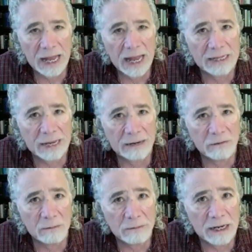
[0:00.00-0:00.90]
and they
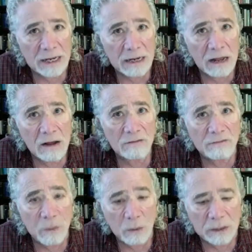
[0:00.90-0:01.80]
mean
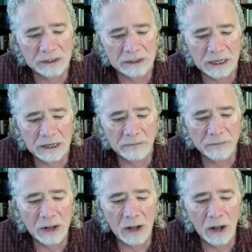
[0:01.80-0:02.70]
focusing
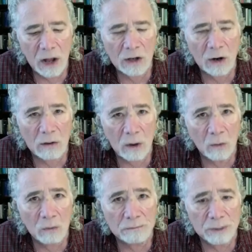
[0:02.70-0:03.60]
on our
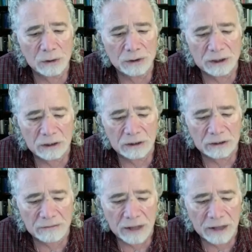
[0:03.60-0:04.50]
own personal
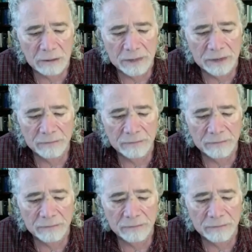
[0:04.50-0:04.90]
development,